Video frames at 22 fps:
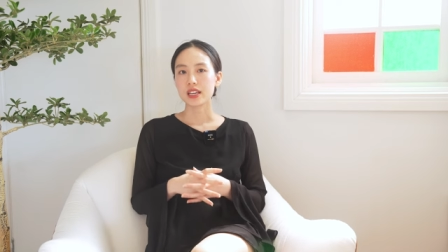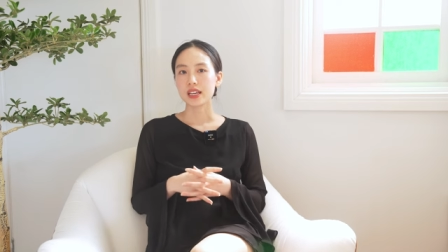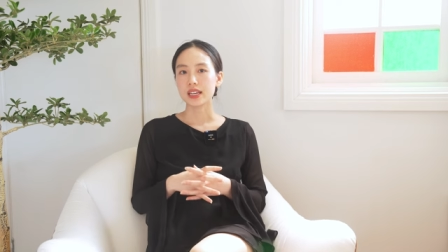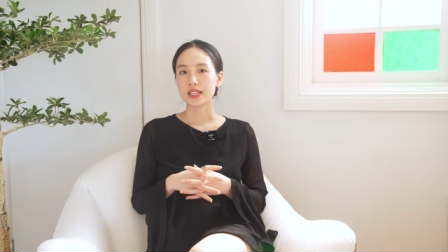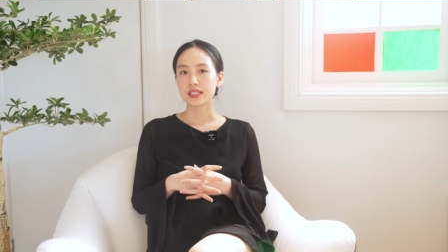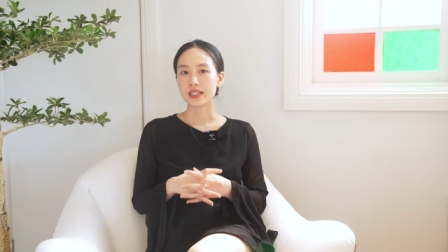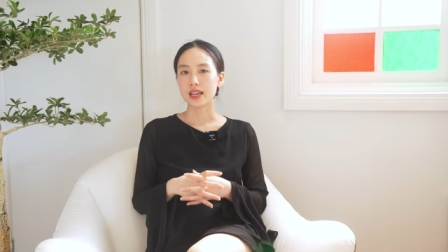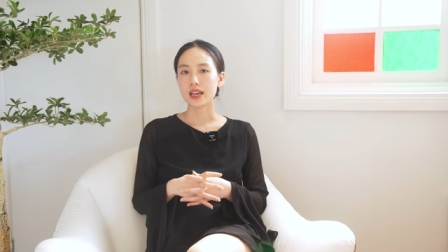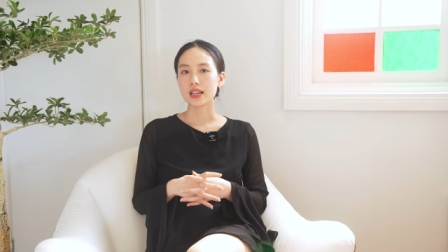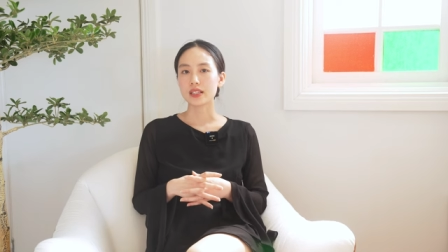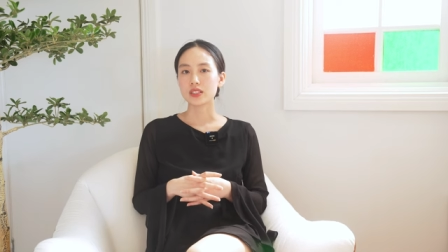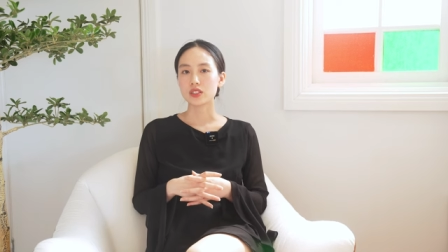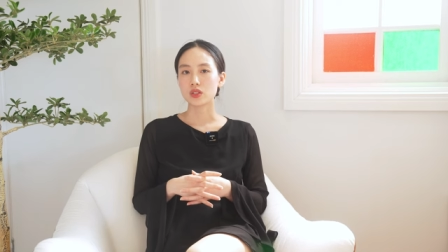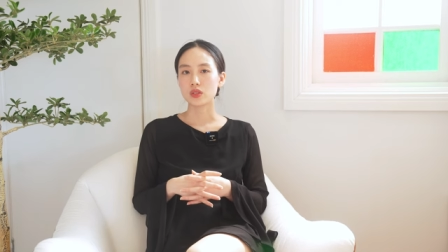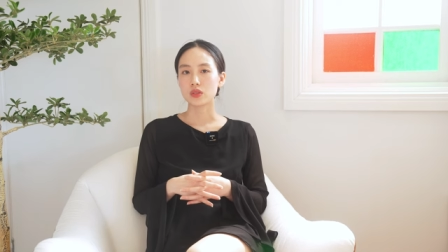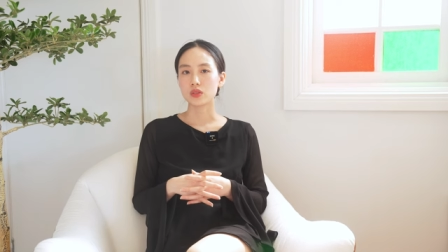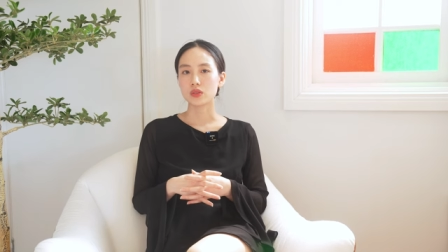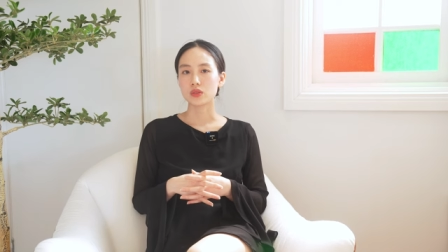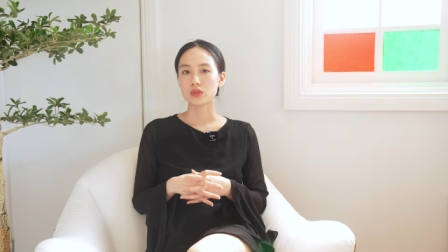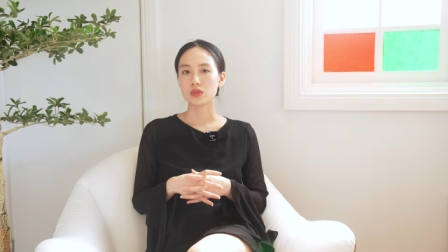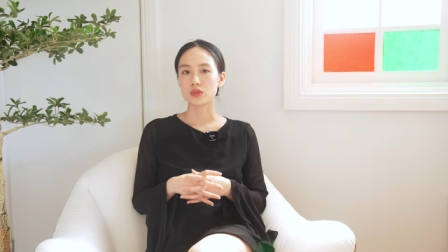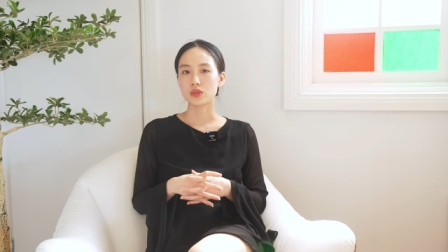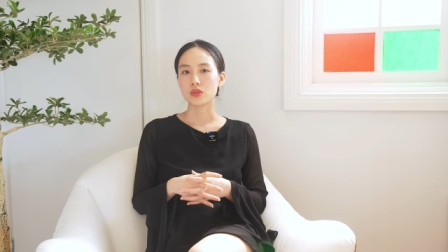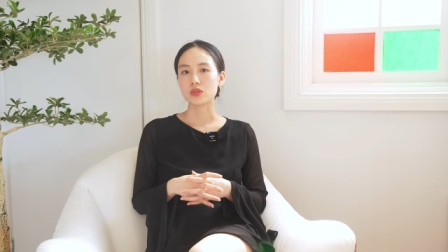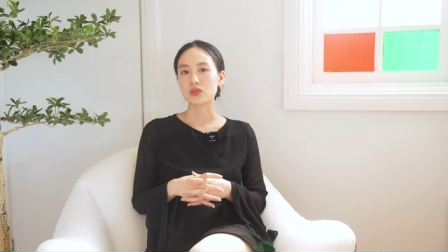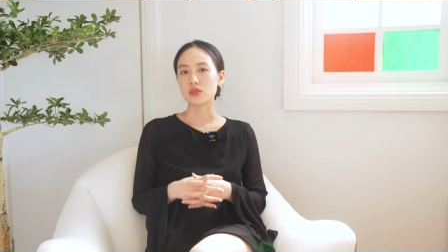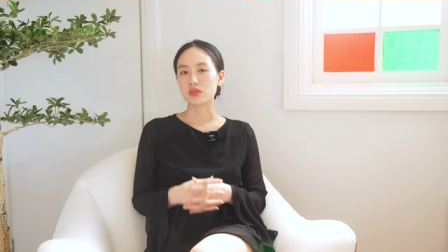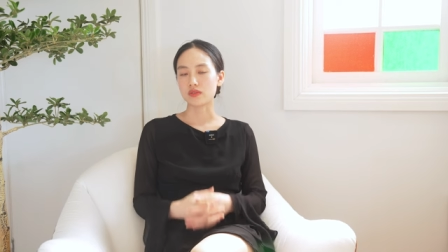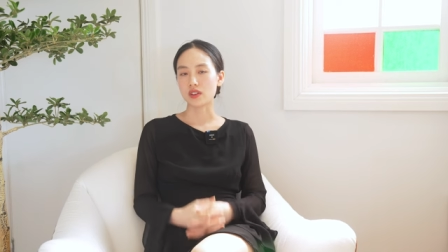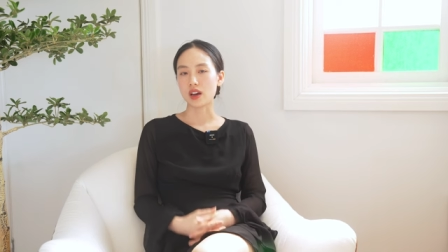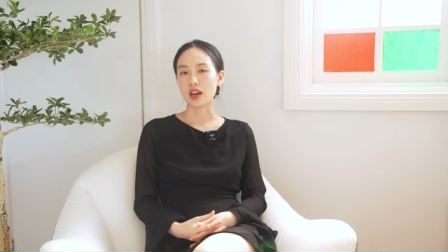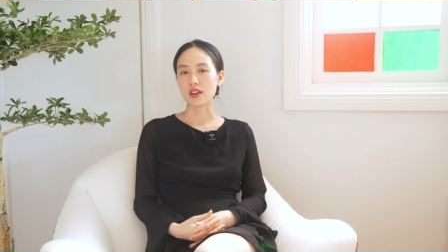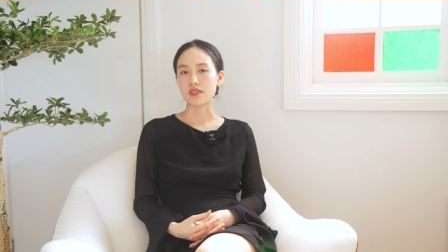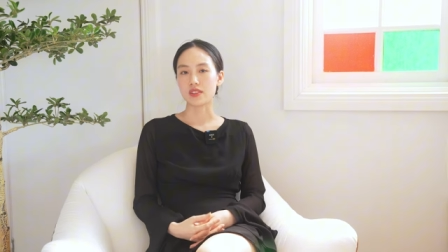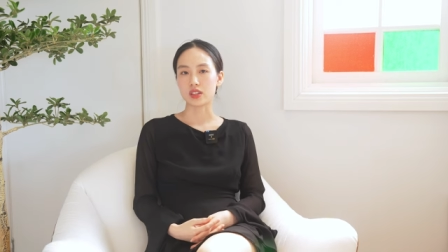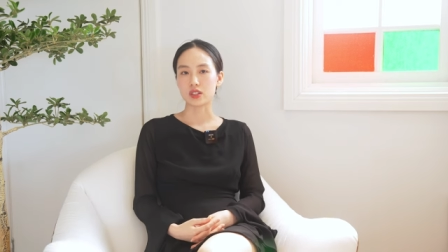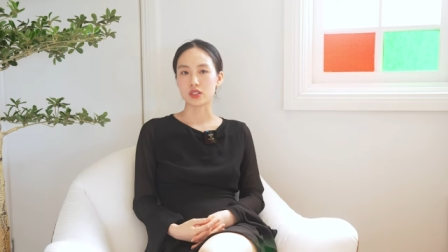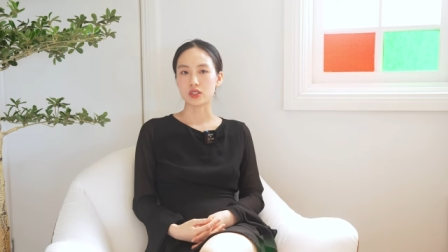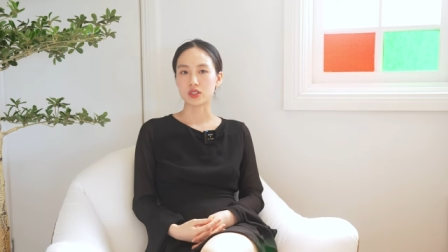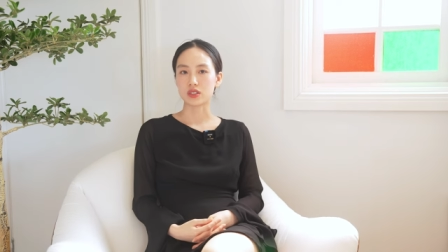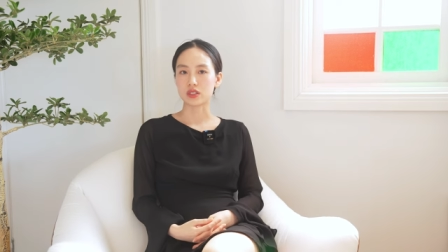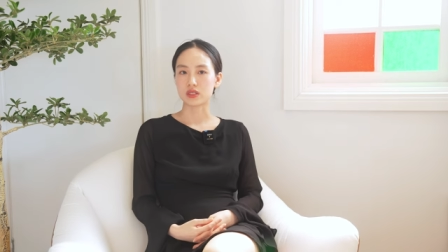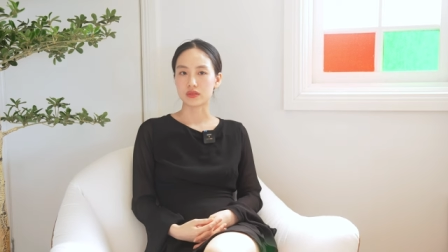it takes you two to five years